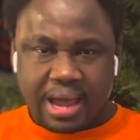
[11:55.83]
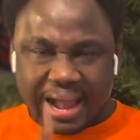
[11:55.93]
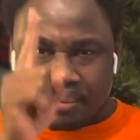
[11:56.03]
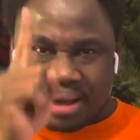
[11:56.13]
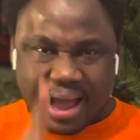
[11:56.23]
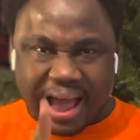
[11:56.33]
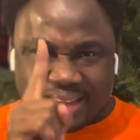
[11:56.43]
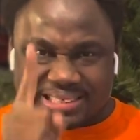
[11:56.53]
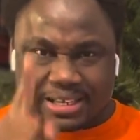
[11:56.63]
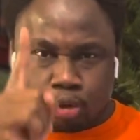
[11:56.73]
I am
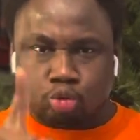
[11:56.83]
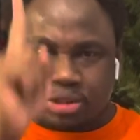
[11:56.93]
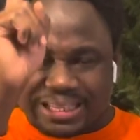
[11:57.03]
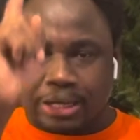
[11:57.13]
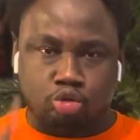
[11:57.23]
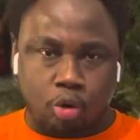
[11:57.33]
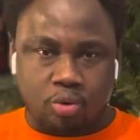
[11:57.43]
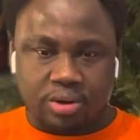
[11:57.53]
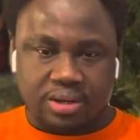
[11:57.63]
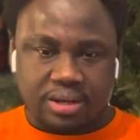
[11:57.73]
asking you to stand tall.